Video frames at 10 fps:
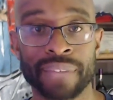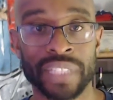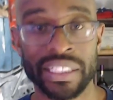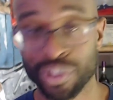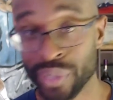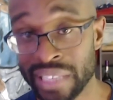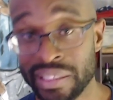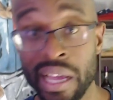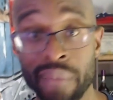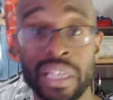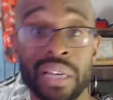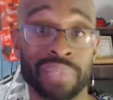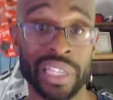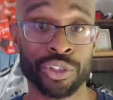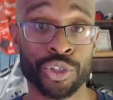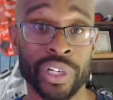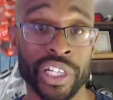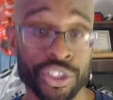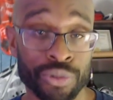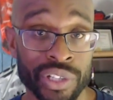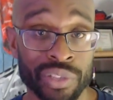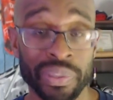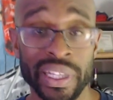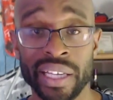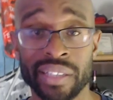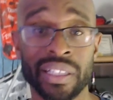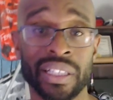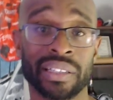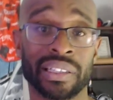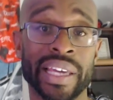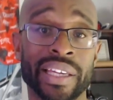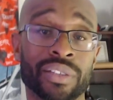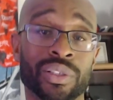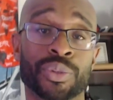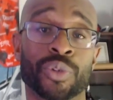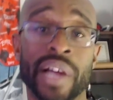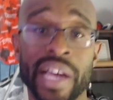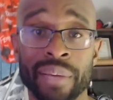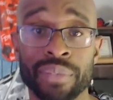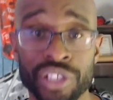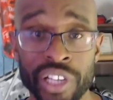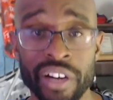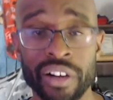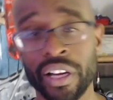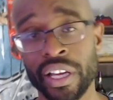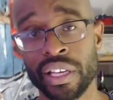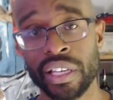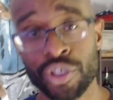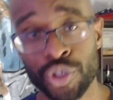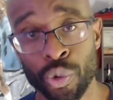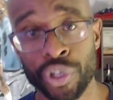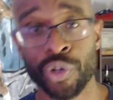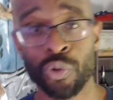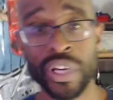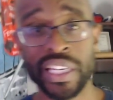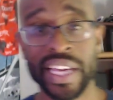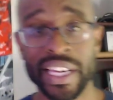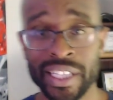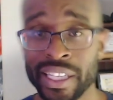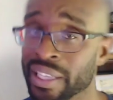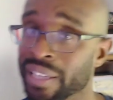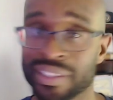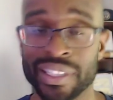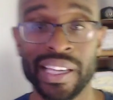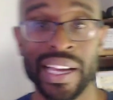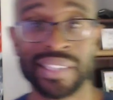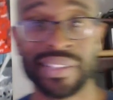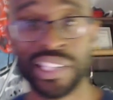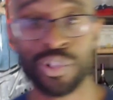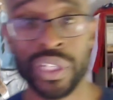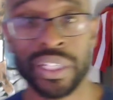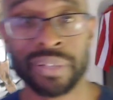Until next time, plan your trade, trade your plan, like, subscribe, share, enjoy your weekend. I'll see you guys next week.